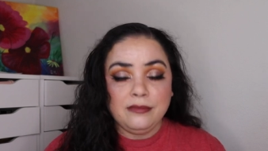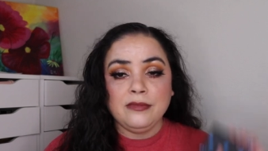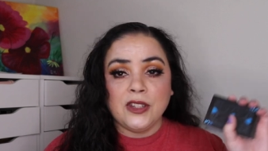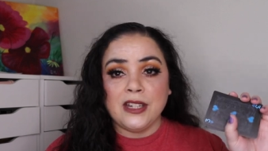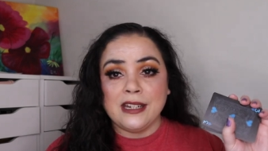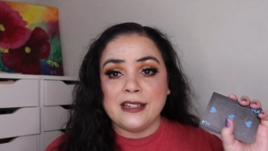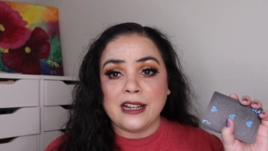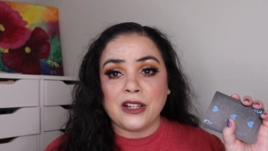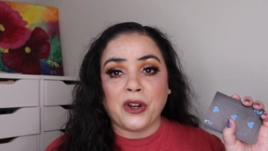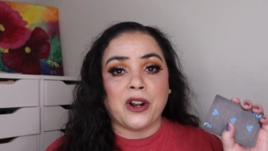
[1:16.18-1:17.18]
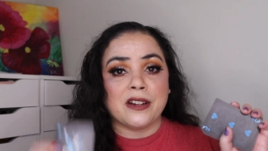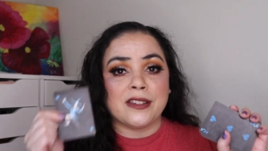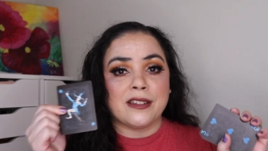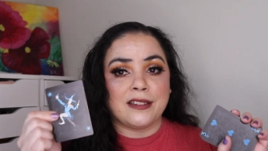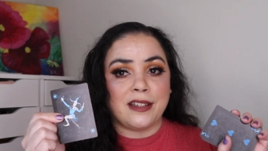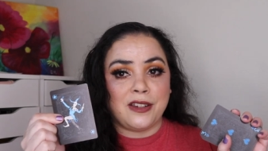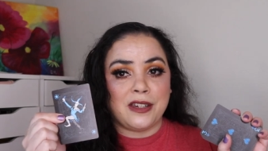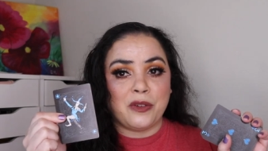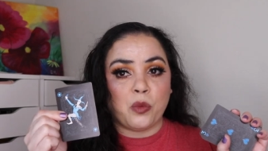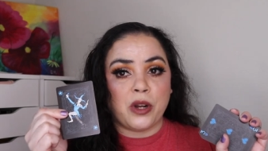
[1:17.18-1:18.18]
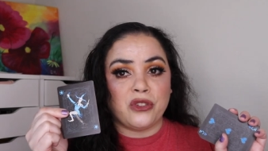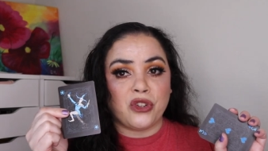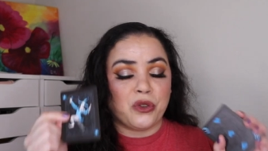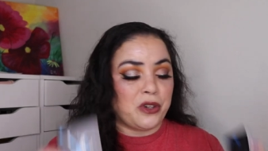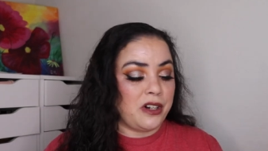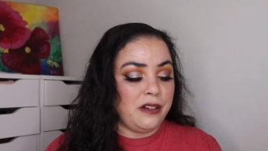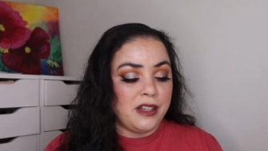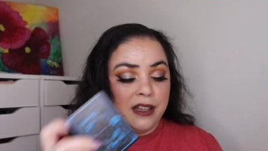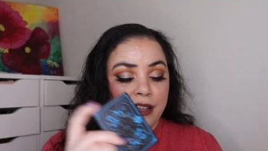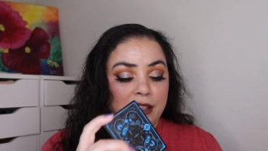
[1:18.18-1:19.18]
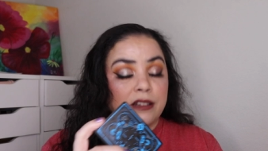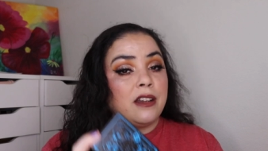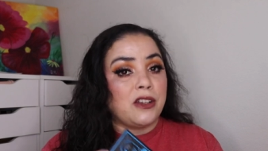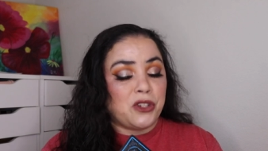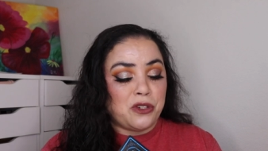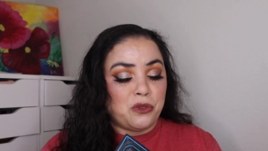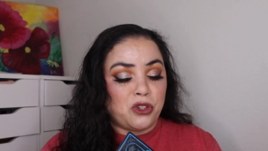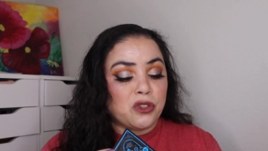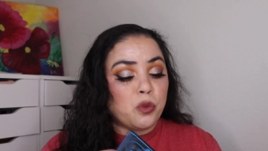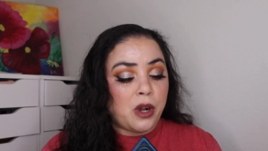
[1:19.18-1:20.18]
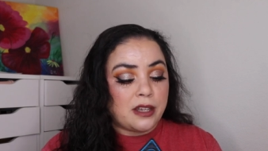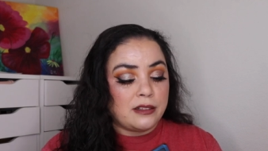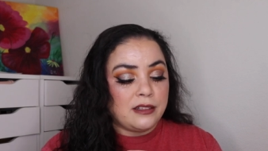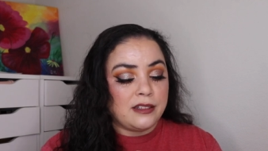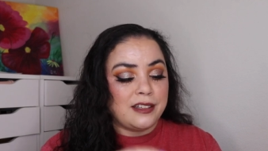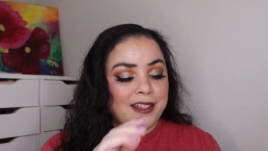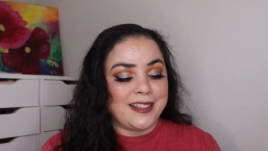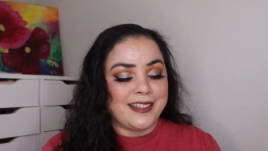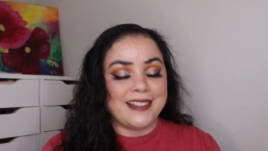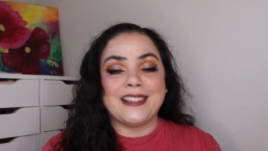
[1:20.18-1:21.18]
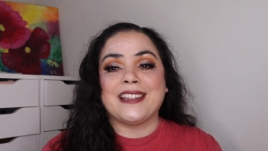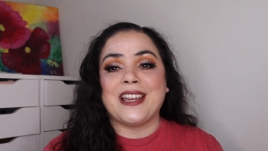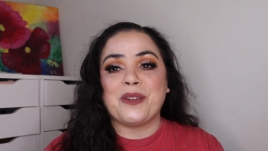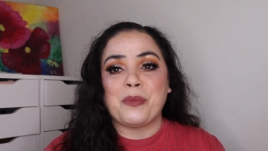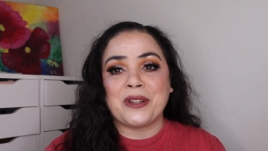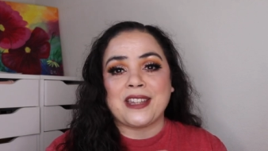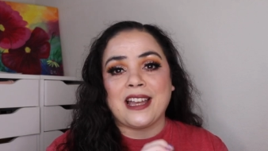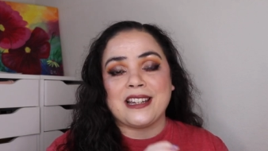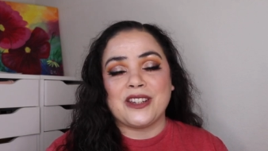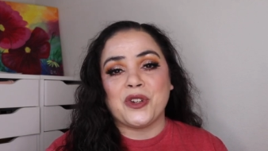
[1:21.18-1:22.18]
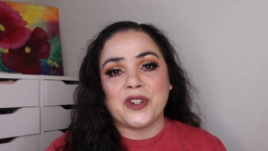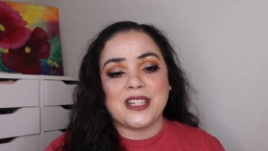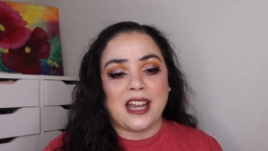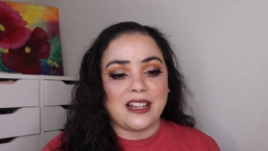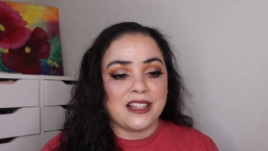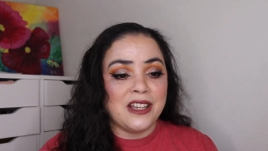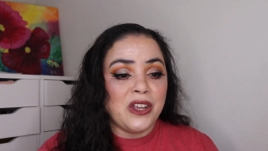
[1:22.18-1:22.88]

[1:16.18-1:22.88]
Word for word: you need a deck of cards, you need one joker, not two, just one, and put that in your deck.